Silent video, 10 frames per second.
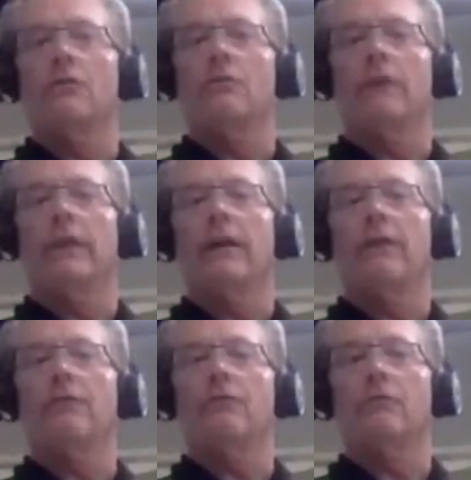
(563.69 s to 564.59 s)
you might
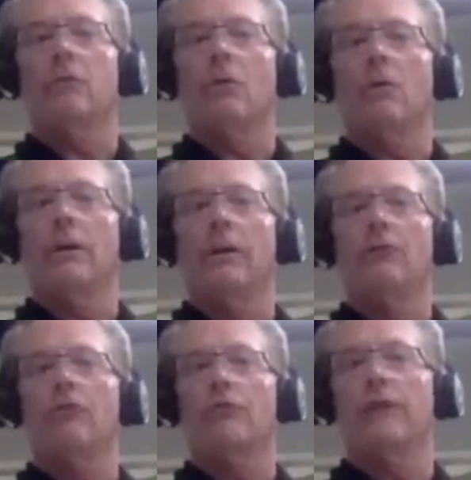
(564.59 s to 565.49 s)
have to roll and
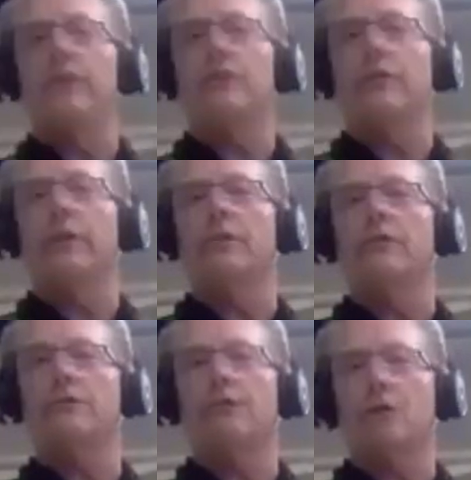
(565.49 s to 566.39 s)
stretch things
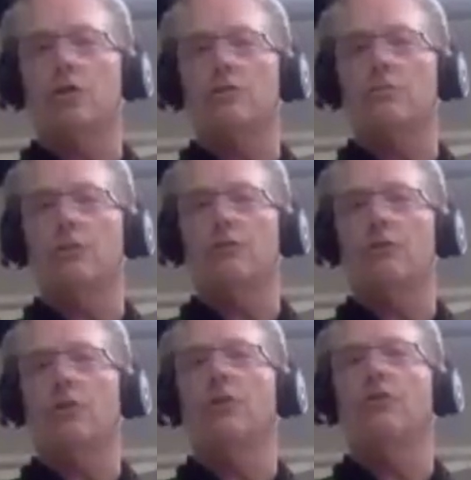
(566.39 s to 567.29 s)
first
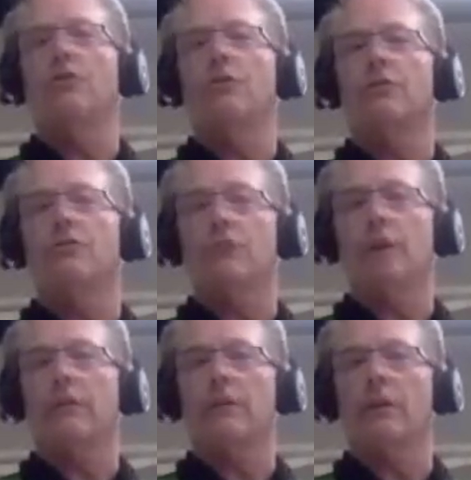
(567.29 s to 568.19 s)
before you do these
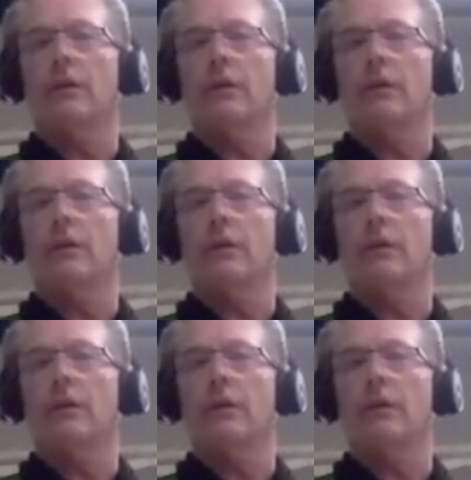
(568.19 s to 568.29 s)
strengthening.